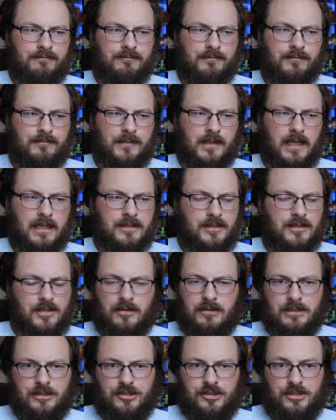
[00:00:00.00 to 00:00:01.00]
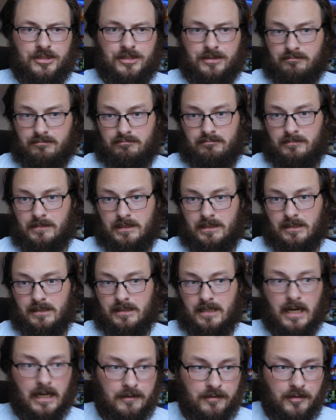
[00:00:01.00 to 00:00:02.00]
and so it's just it's
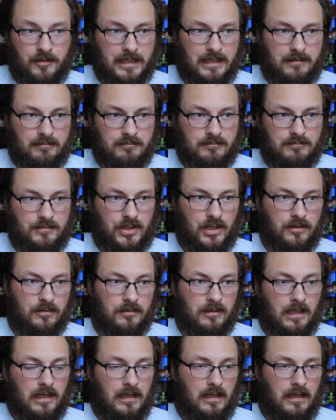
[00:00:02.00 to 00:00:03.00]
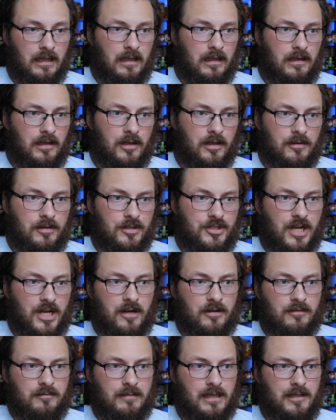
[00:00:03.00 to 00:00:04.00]
exciting for me. So, you know, the
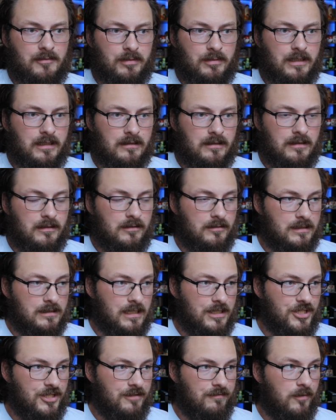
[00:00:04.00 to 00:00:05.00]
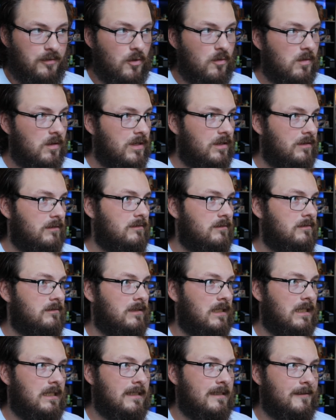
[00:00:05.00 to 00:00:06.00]
channel might be a little digi forward,
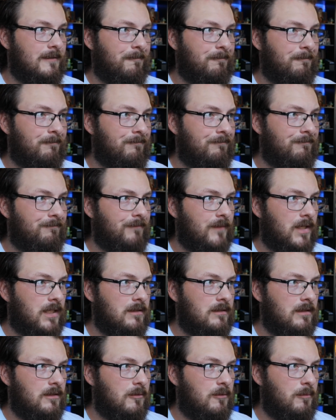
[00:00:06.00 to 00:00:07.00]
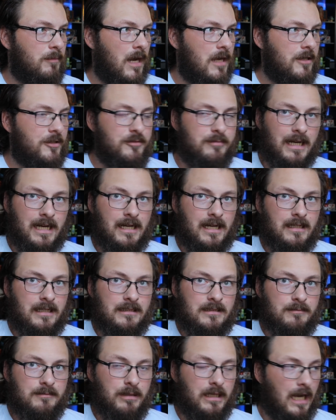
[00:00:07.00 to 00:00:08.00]
um, little Baku
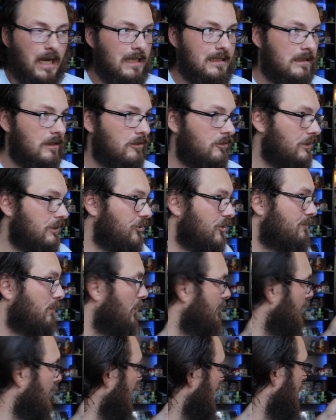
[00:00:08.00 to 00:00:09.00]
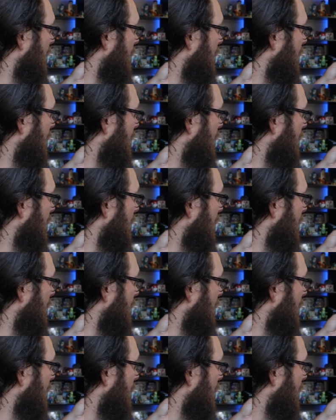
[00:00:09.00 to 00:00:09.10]
behind, but I literally just bought Bakugan